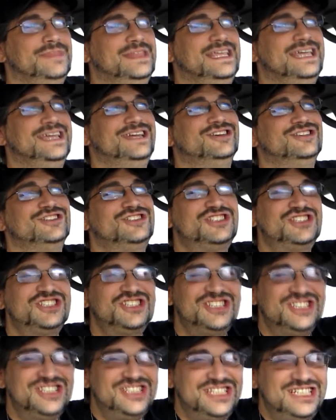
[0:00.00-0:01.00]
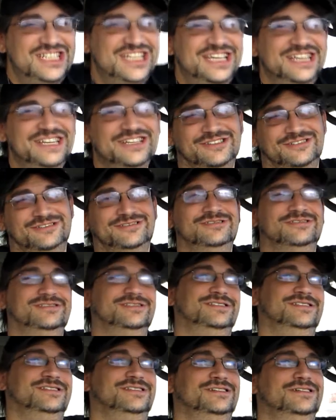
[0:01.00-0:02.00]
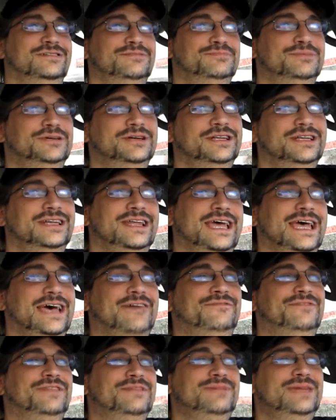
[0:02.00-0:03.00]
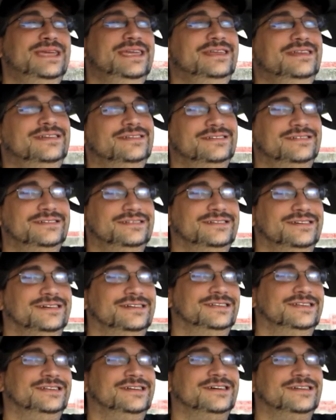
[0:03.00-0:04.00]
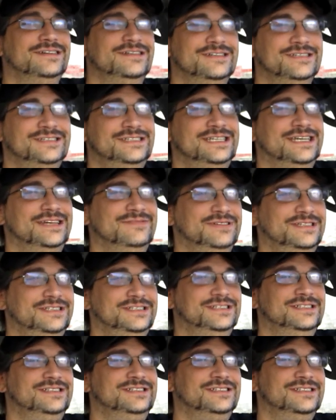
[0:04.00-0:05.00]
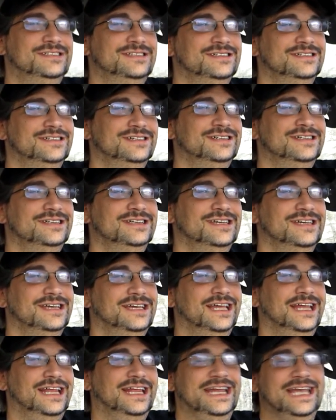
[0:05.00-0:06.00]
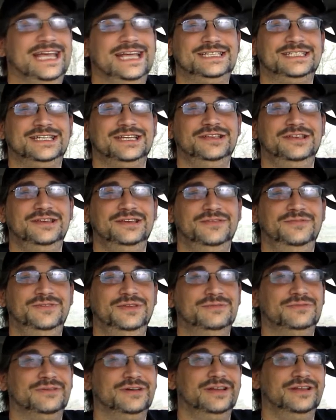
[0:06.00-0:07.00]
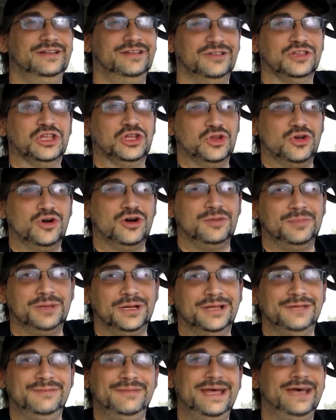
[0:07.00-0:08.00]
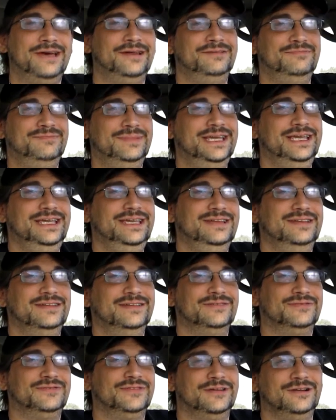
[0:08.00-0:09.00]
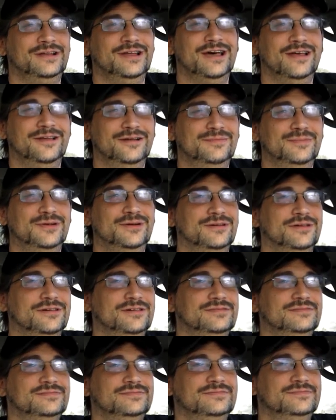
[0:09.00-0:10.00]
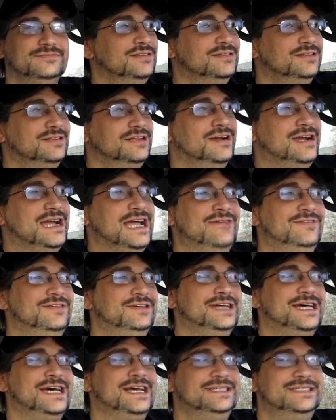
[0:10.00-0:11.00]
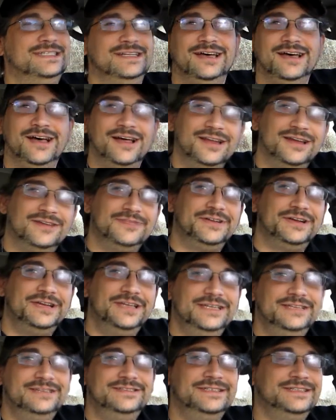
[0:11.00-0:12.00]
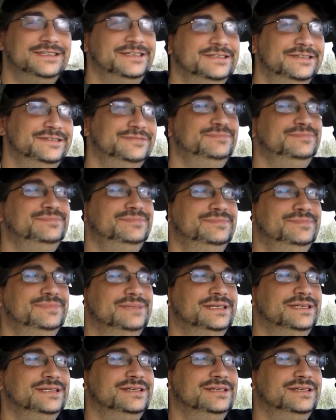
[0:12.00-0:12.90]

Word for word: They are still putting half the meat on the doggone sandwiches and then asking you if you want the normal amount of meat for a dollar more. They're advertising all over YouTube